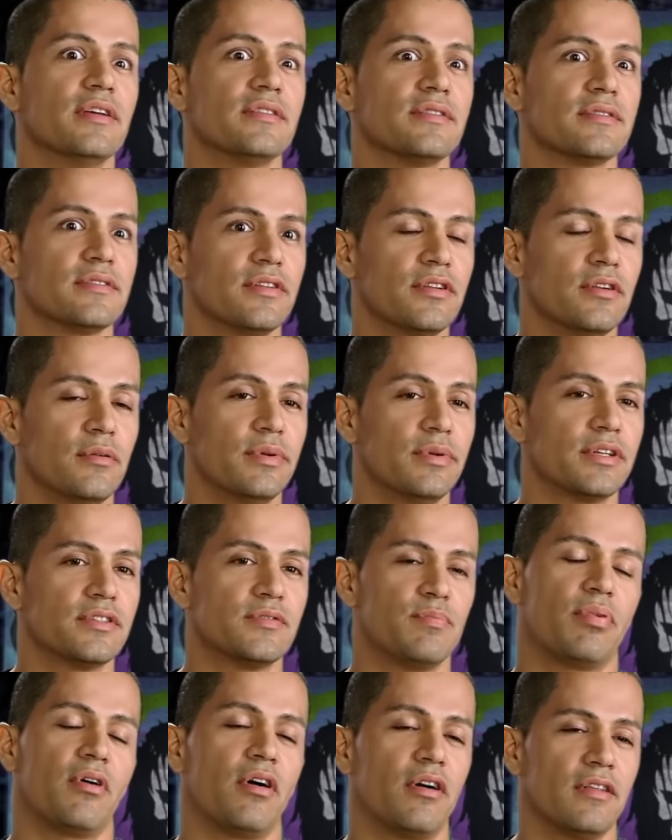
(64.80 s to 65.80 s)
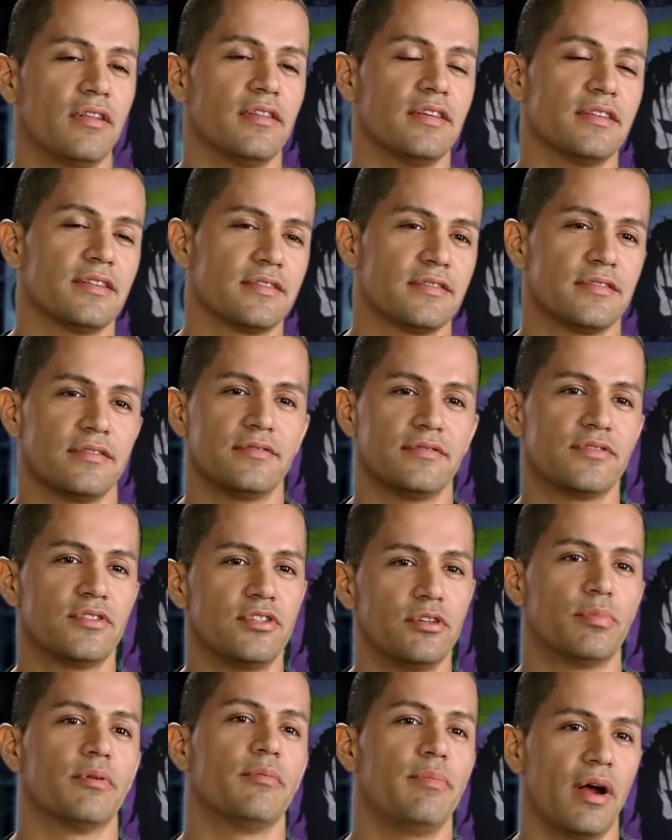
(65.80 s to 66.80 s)
is, you know, because part of this
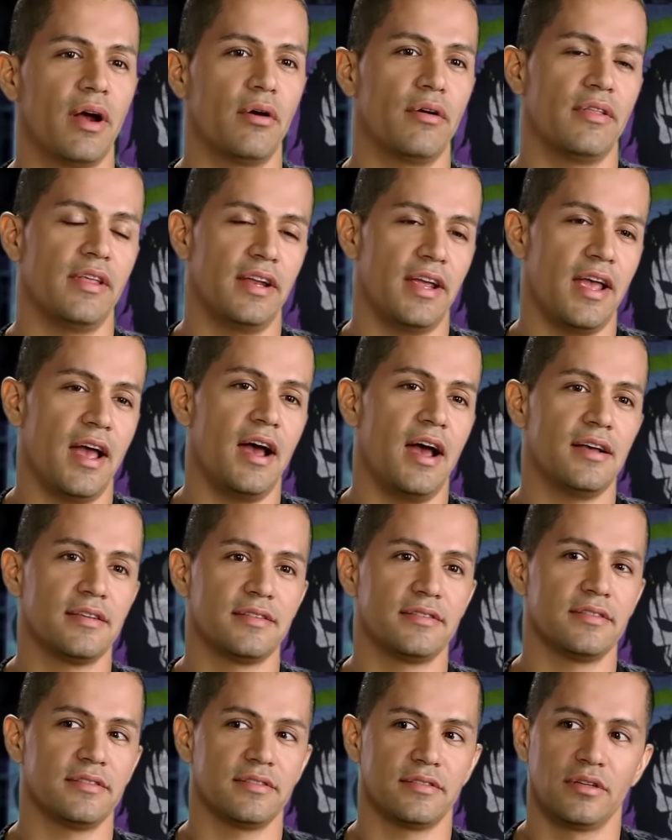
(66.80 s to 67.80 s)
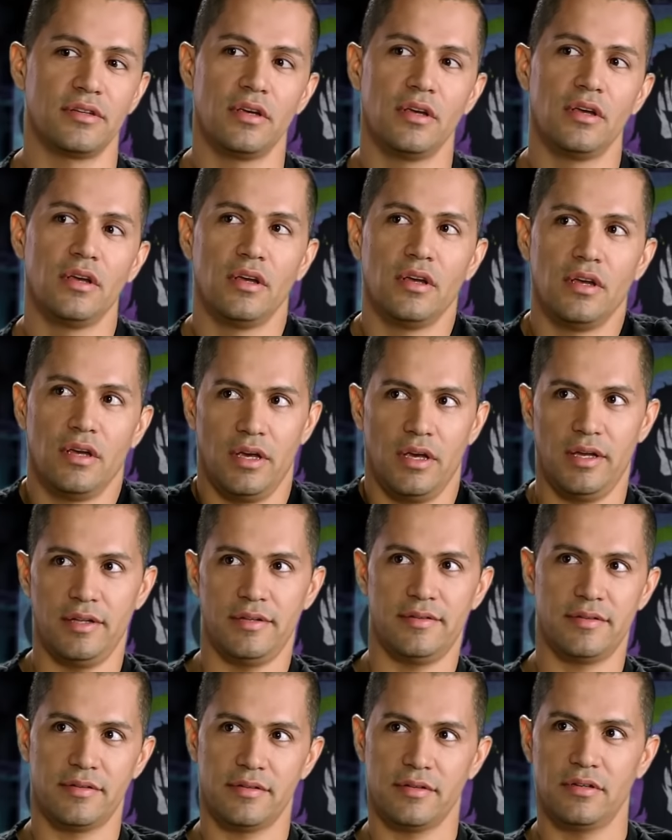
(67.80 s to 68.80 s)
superpower that he has is
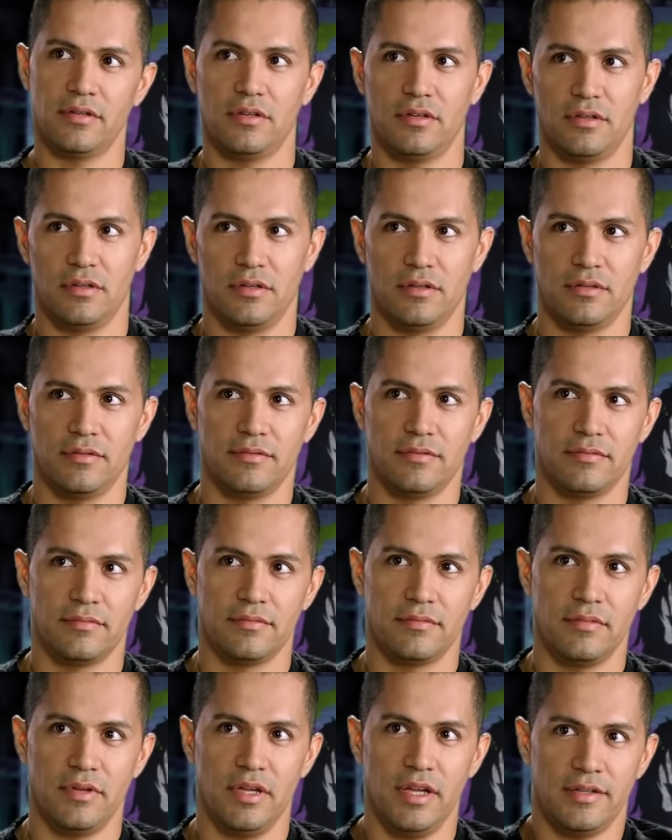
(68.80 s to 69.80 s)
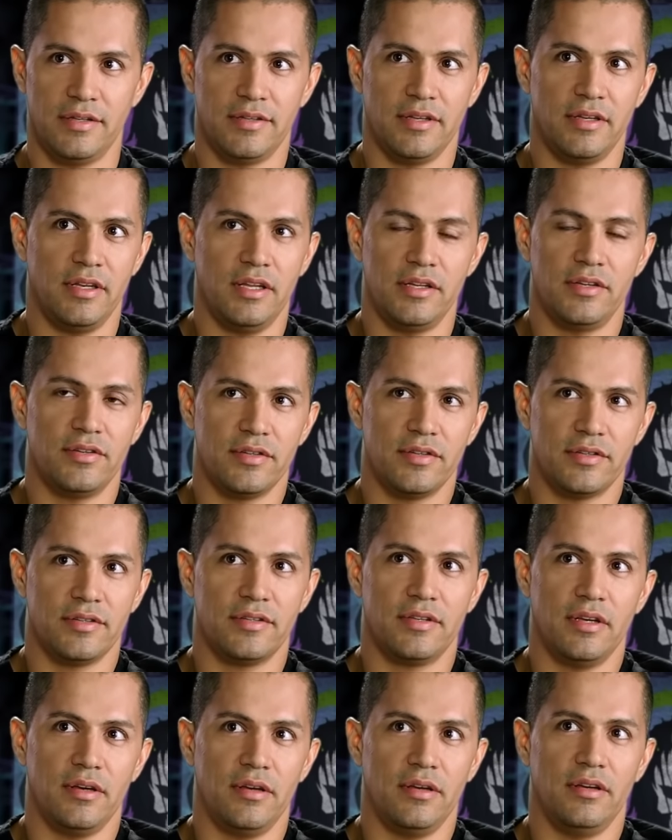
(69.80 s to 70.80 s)
it's just an
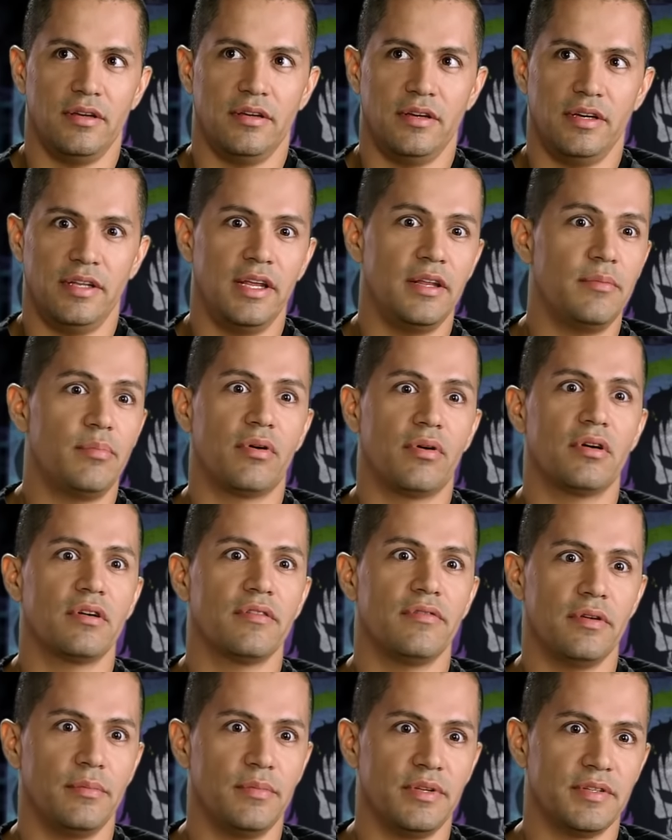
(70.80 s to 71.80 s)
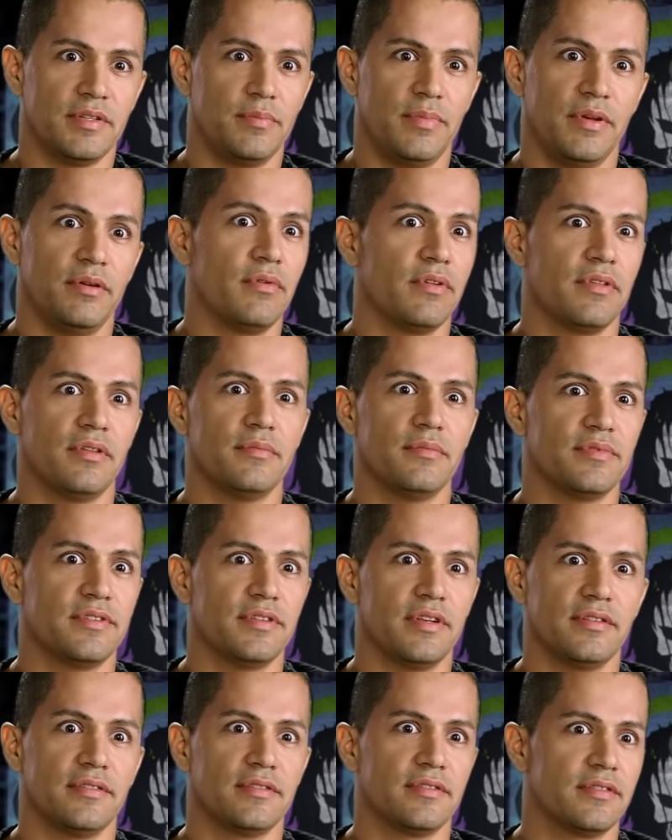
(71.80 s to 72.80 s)
innate part of him. It's been with him
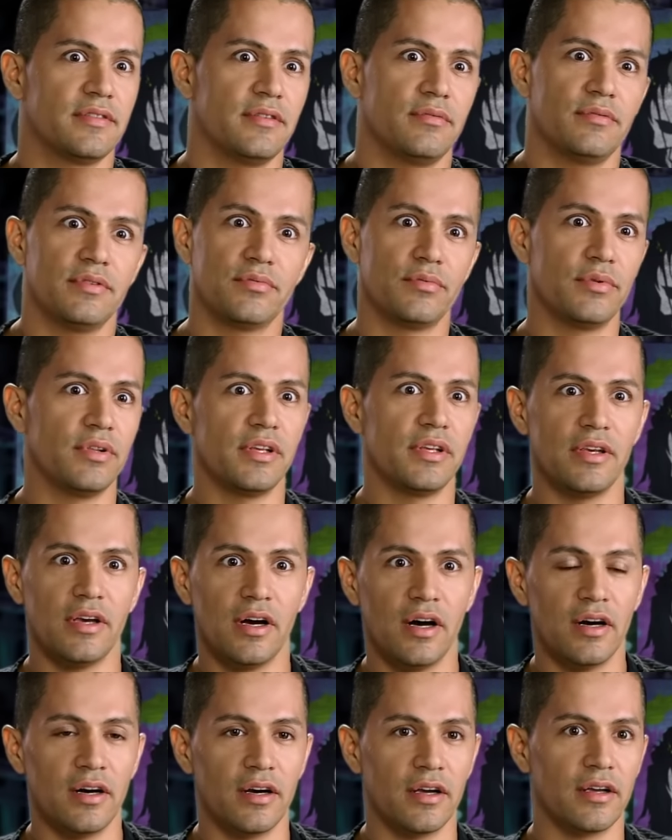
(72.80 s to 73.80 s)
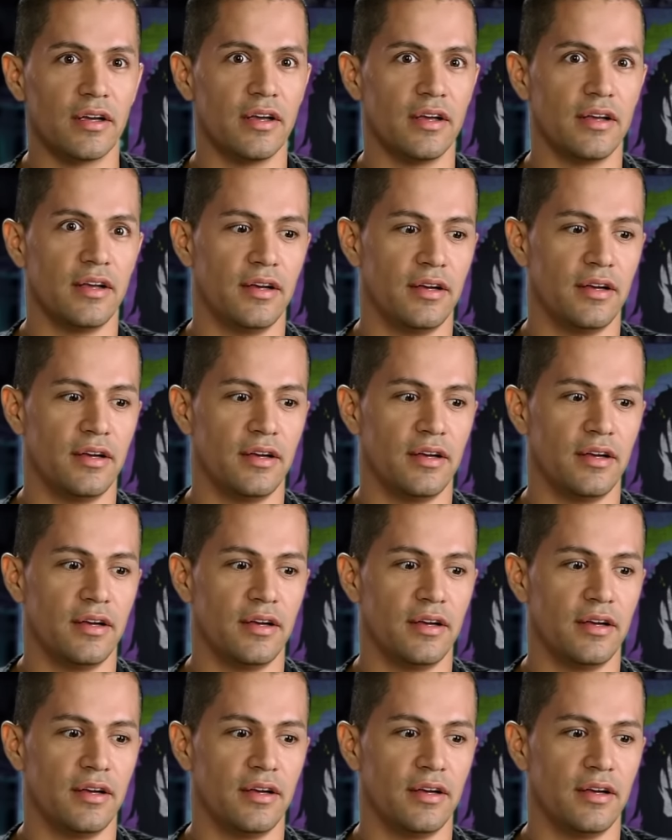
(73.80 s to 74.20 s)
since he was really young.